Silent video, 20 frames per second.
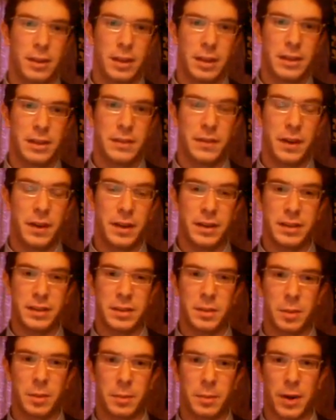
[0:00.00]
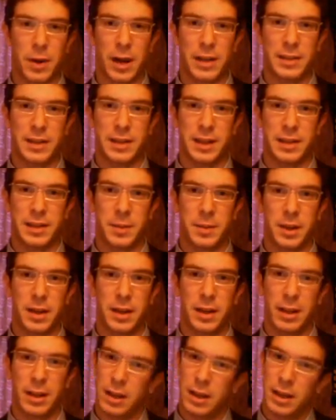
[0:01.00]
It's a fairly simple process, but
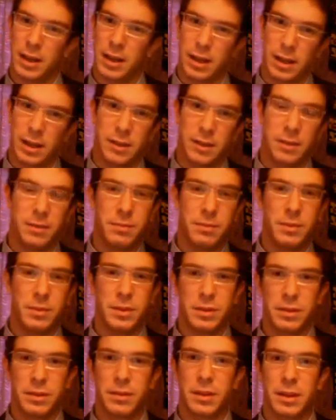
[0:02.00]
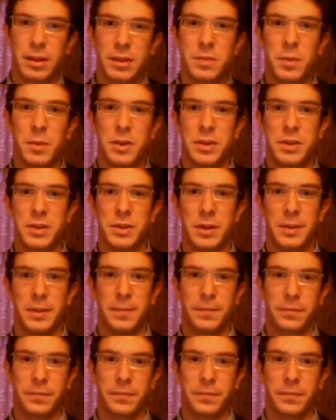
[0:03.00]
there's more to it.